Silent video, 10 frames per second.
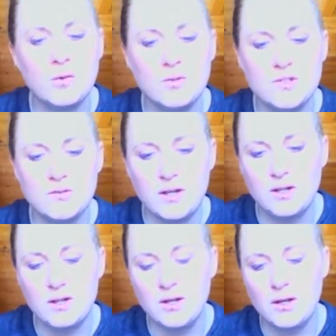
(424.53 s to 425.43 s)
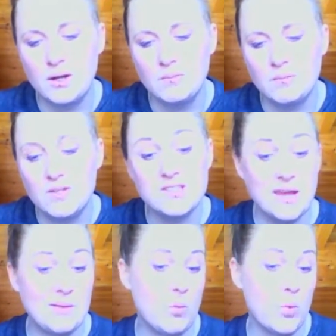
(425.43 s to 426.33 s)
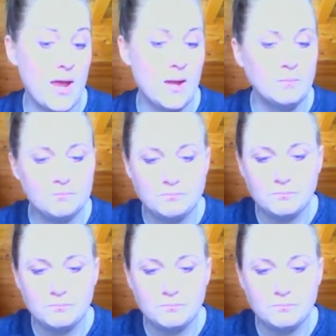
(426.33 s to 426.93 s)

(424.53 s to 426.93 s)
everyone's affected the same way.